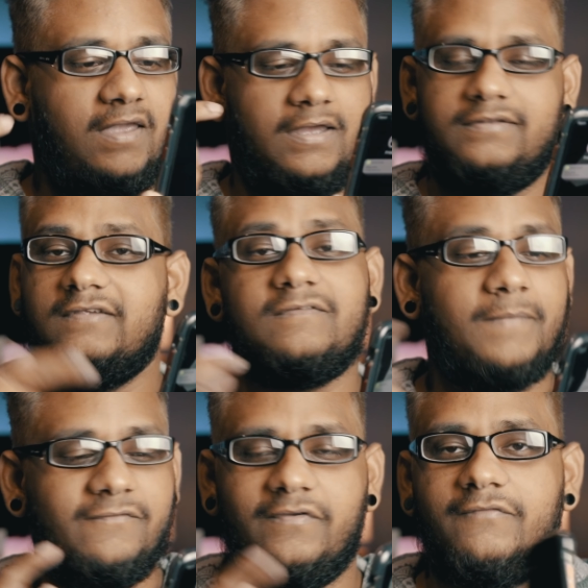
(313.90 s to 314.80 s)
yeah, this is
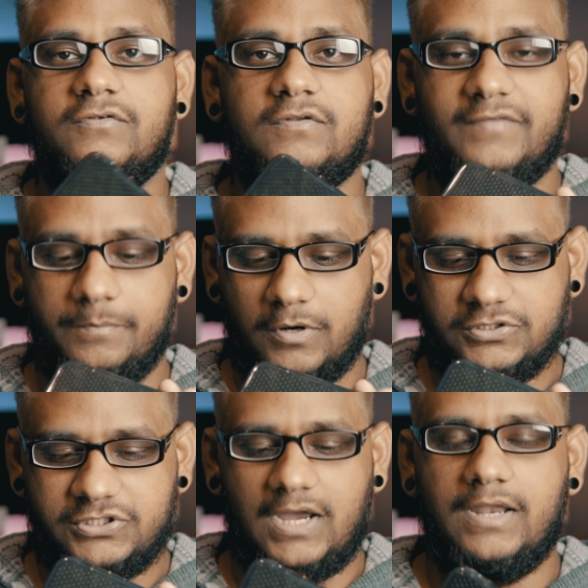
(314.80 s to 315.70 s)
my favorite out of the
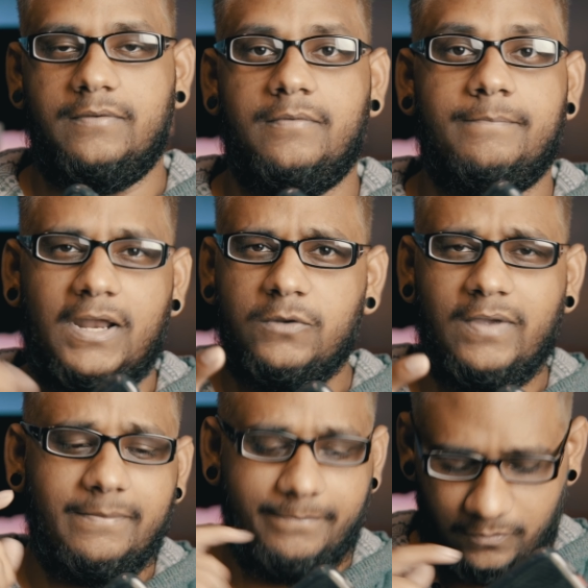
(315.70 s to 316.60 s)
bunch. And by the
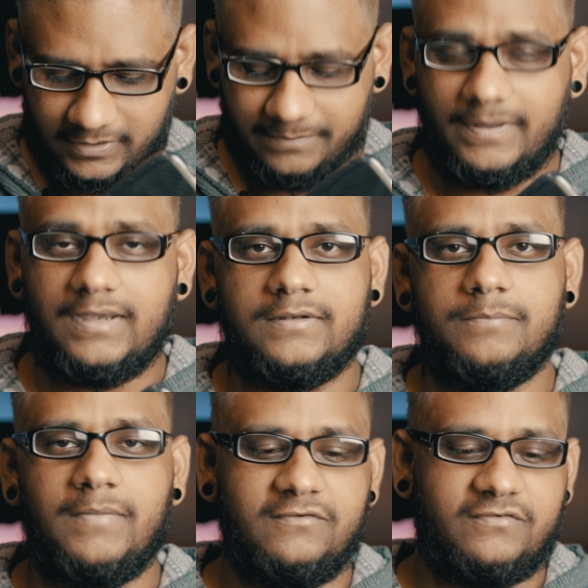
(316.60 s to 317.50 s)
way, the blue and the pink I
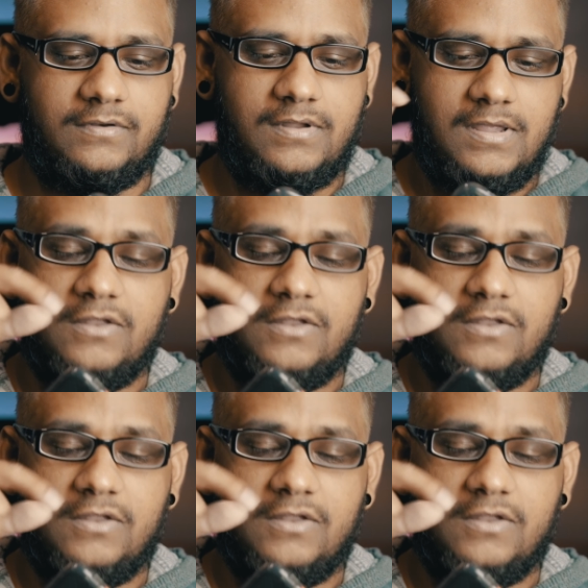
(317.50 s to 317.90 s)
didn't mention